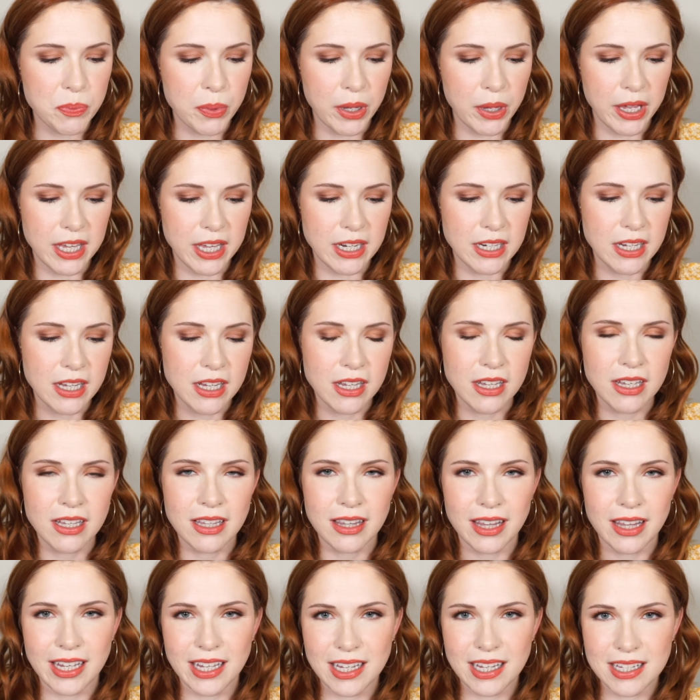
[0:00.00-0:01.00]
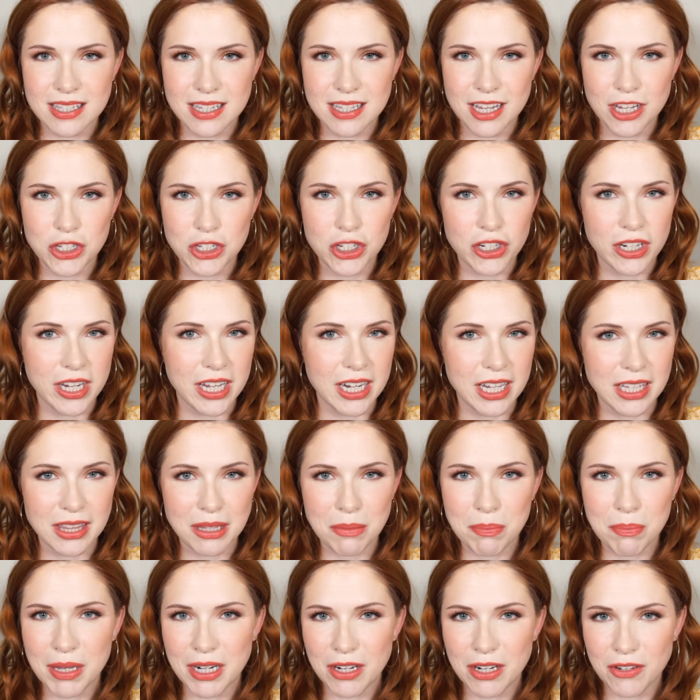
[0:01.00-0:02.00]
but like I said, you're getting
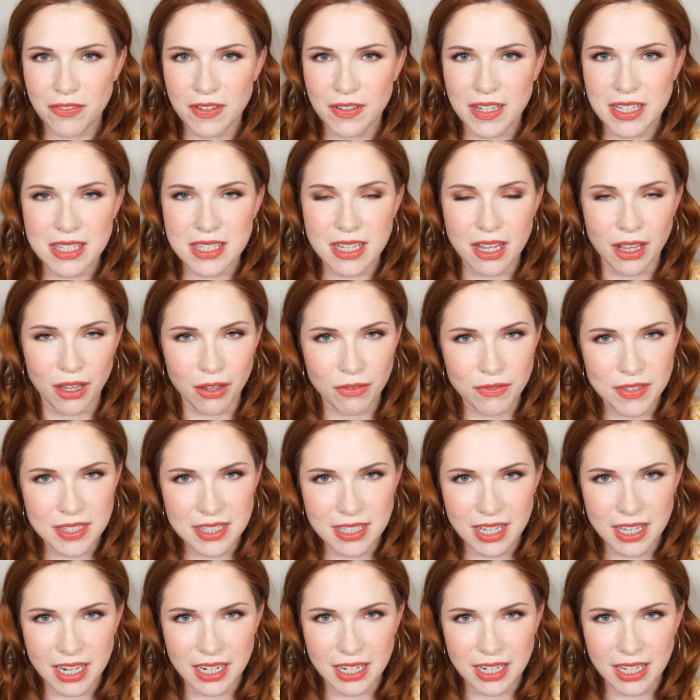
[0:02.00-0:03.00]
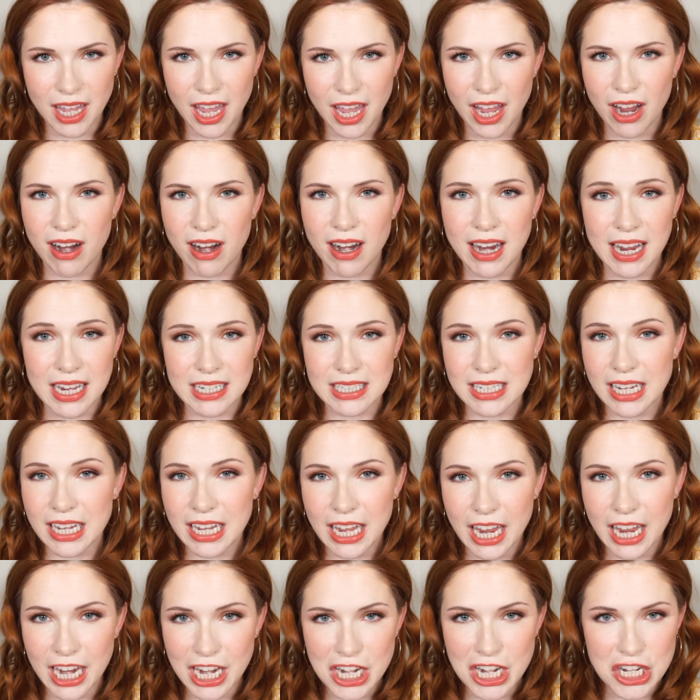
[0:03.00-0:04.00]
the benefits of skincare,
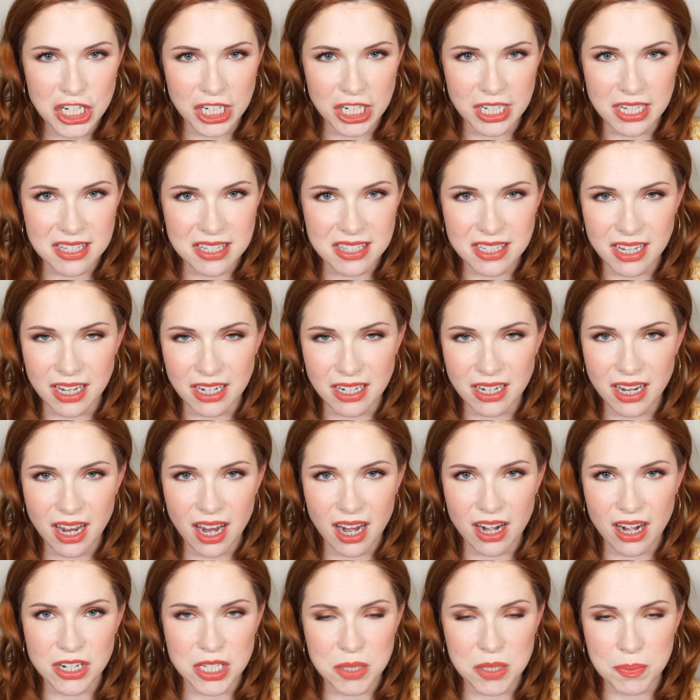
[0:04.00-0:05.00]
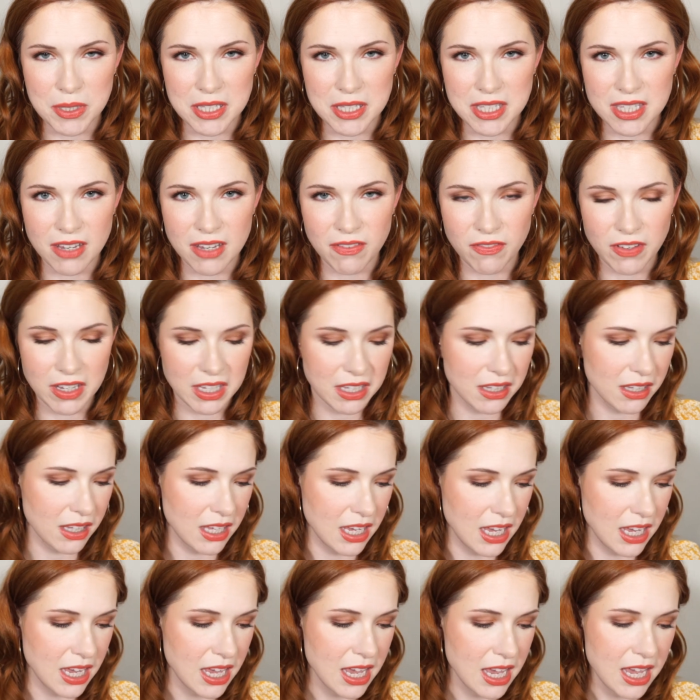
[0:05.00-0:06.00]
anti-aging skincare
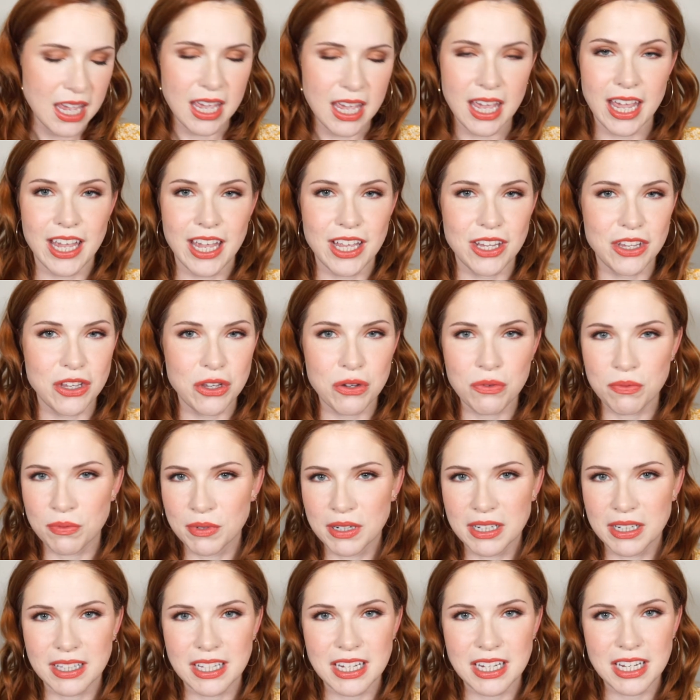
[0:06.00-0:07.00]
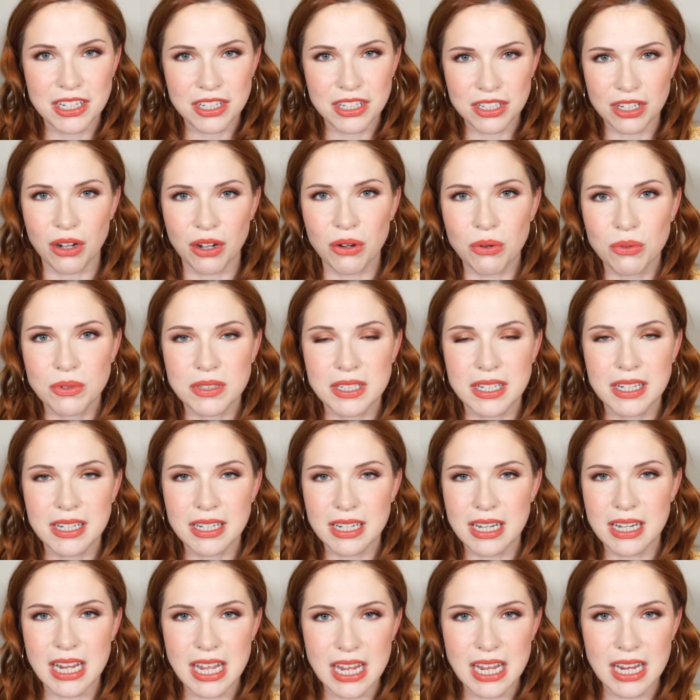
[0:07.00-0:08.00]
specifically, and you really don't
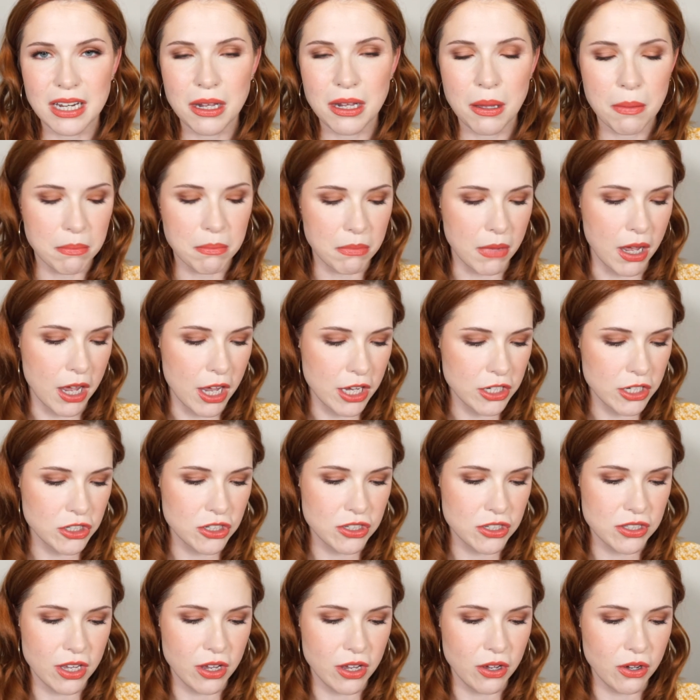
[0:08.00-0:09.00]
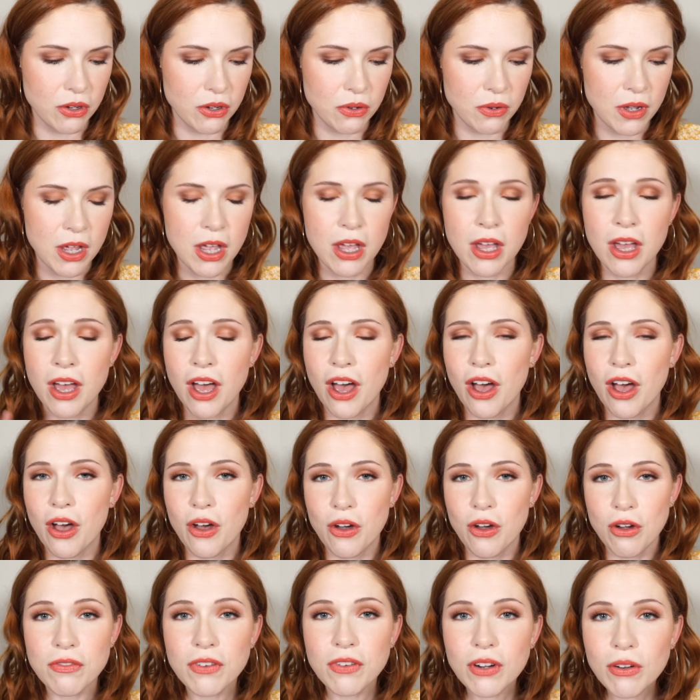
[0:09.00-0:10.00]
need much. So
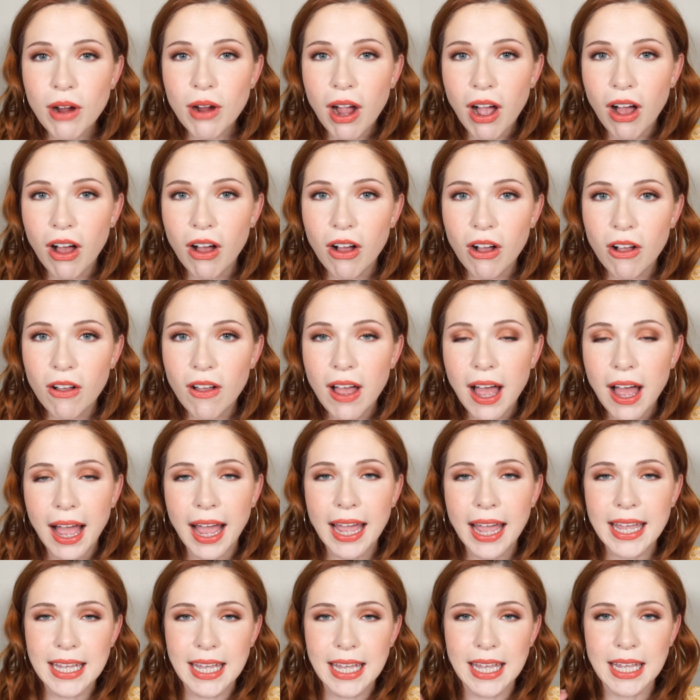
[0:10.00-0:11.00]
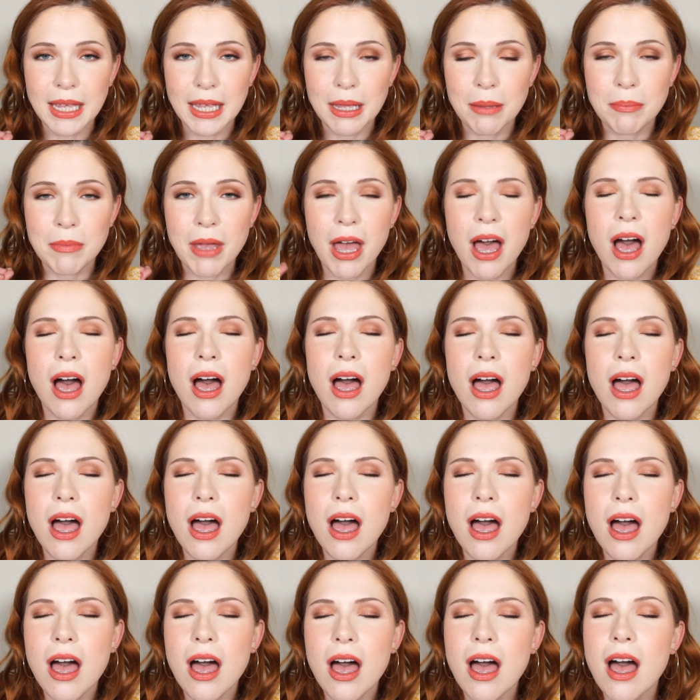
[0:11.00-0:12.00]
overall, I am
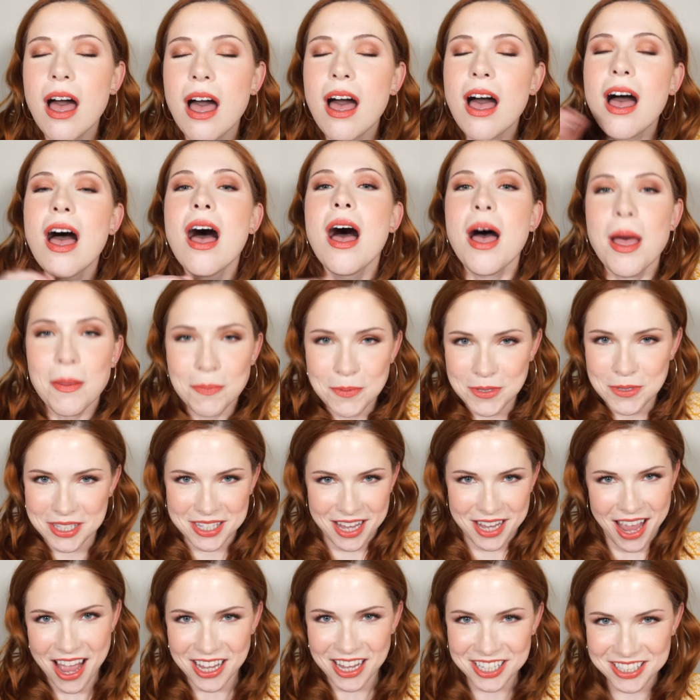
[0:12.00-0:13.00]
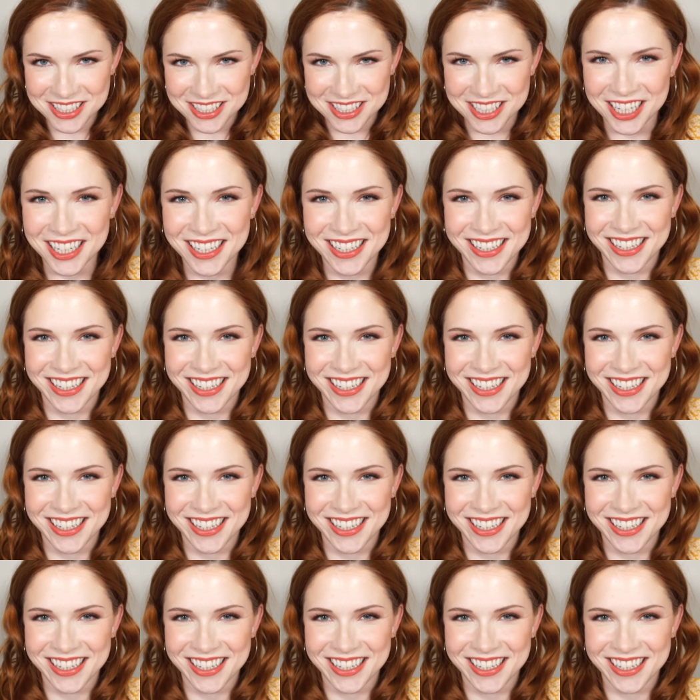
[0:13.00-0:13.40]
obsessed